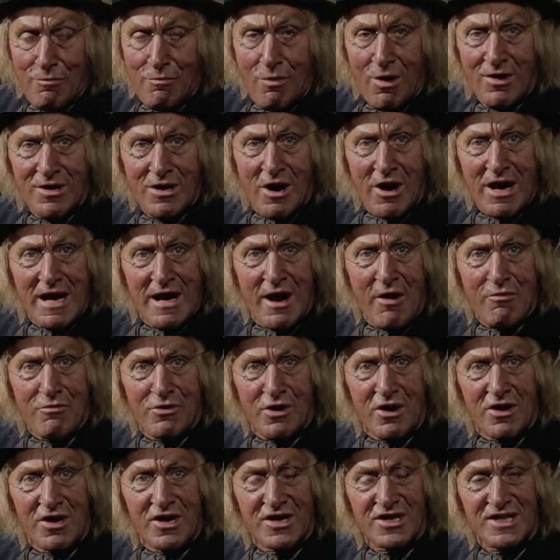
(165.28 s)
What I
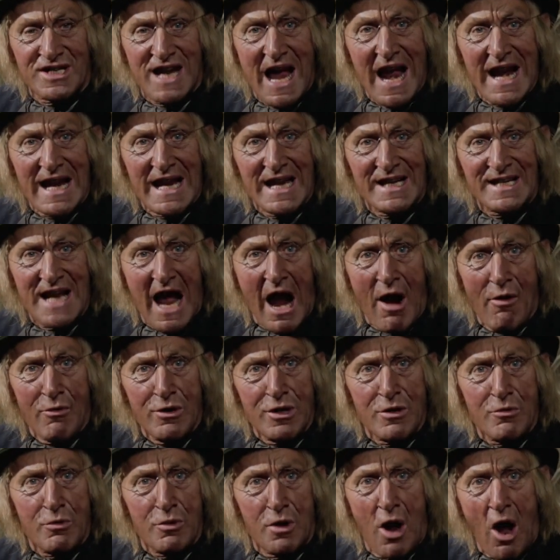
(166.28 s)
don't understand is how
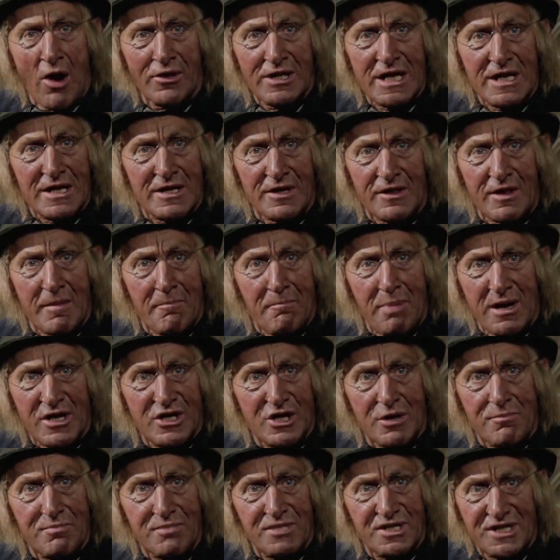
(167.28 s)
you got into the
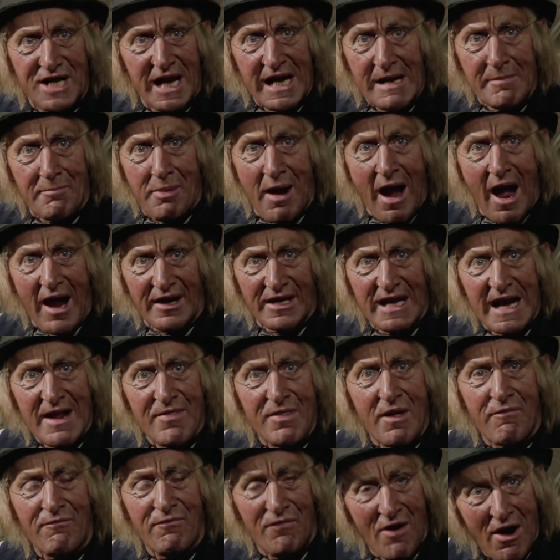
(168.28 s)
bishop's tea party
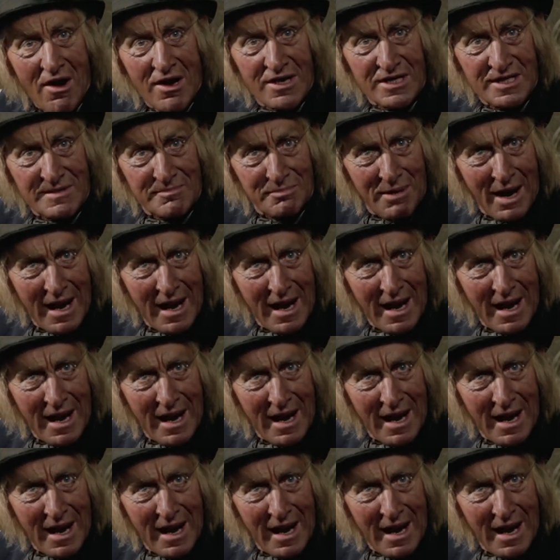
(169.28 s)
in the first